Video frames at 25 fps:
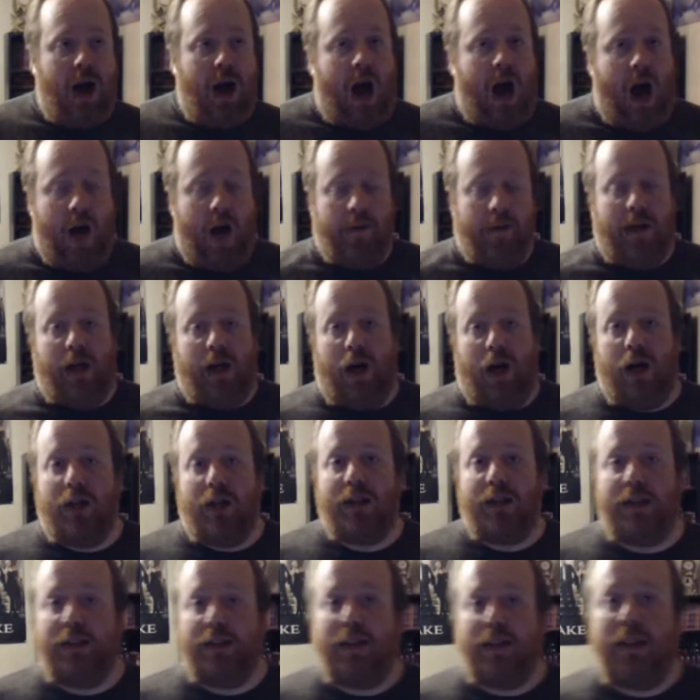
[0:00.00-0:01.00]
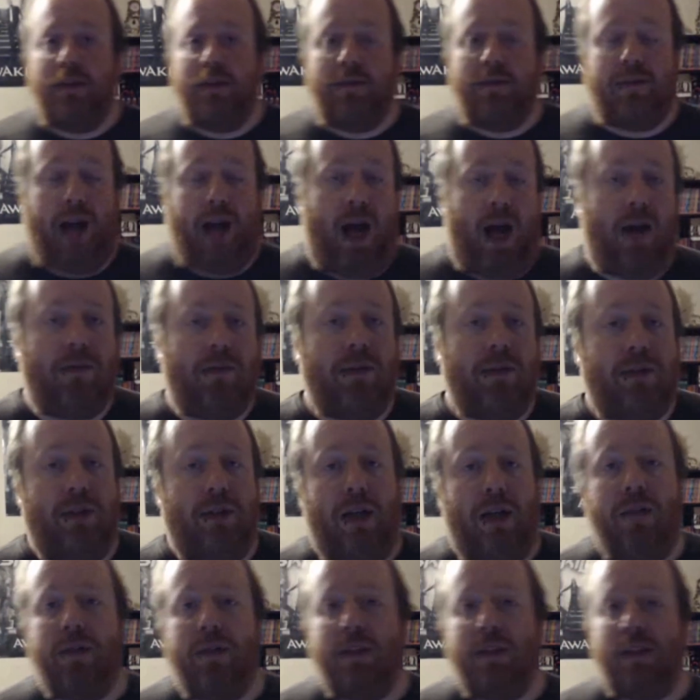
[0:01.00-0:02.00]
I mean, honestly, I would
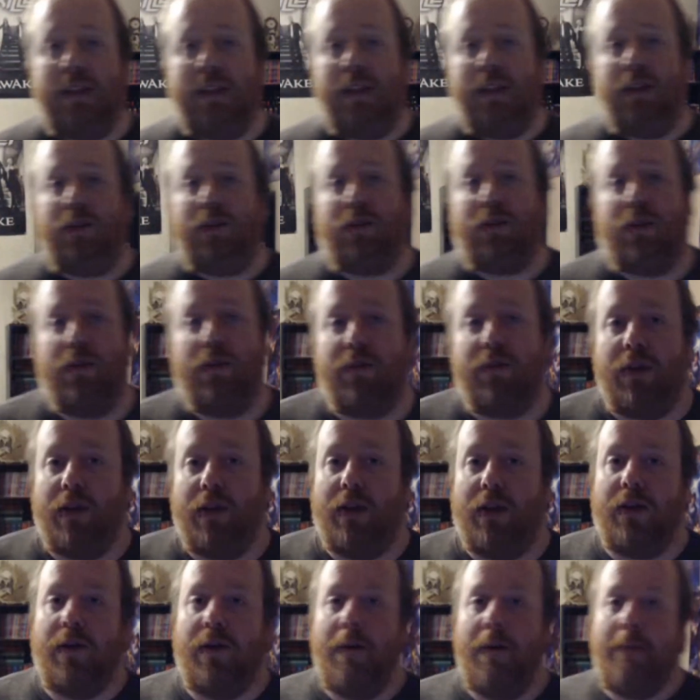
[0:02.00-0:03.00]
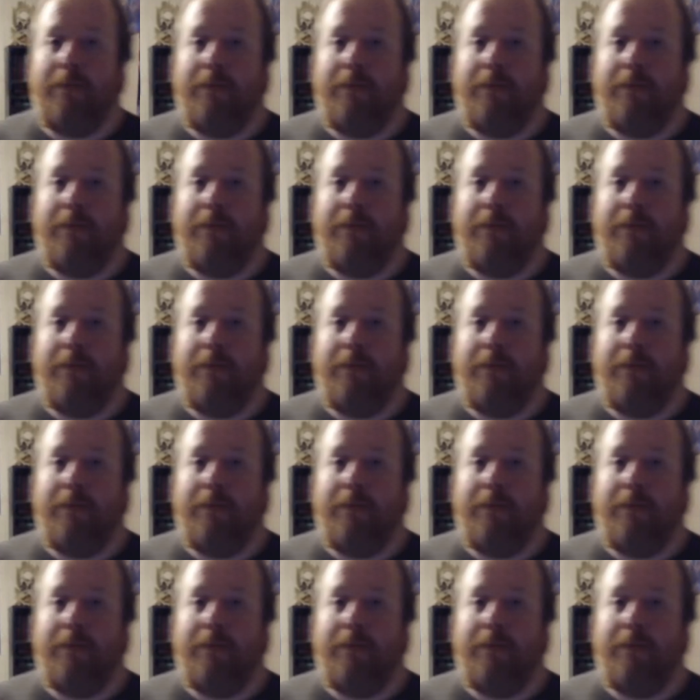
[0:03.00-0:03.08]
love to see sort of a